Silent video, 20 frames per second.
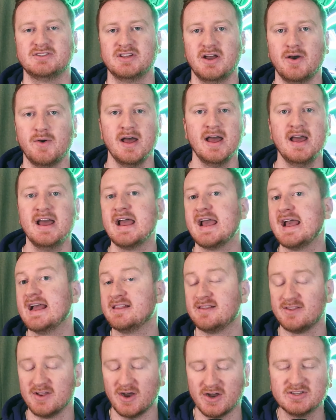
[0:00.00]
So
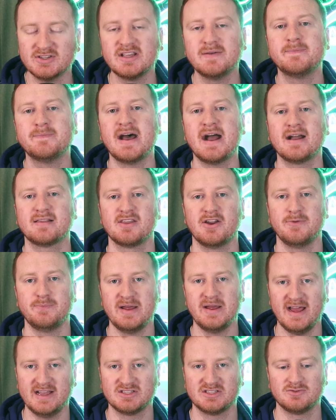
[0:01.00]
it does impact their
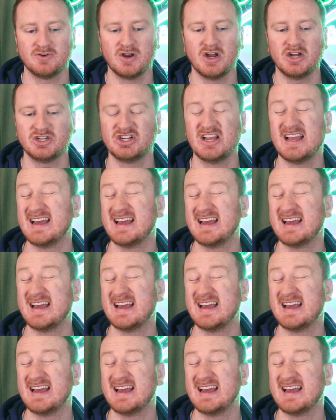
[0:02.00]
pass rush.